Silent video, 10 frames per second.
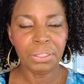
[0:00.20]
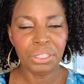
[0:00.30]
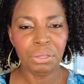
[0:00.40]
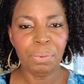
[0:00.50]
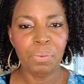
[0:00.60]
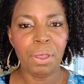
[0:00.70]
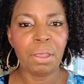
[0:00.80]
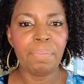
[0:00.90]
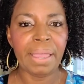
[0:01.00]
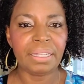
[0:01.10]
YouTube, and
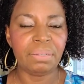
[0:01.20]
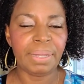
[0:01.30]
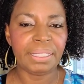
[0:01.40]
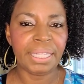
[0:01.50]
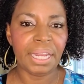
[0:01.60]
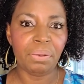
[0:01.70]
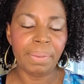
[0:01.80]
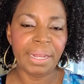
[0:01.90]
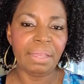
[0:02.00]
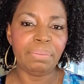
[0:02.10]
welcome back to my channel.
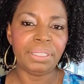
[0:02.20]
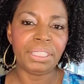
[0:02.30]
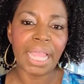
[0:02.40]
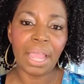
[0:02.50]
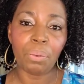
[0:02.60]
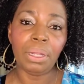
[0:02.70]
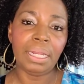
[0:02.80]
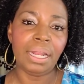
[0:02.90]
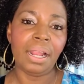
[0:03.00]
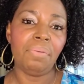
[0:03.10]
My name is
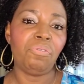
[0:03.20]
Jacqueline and I'm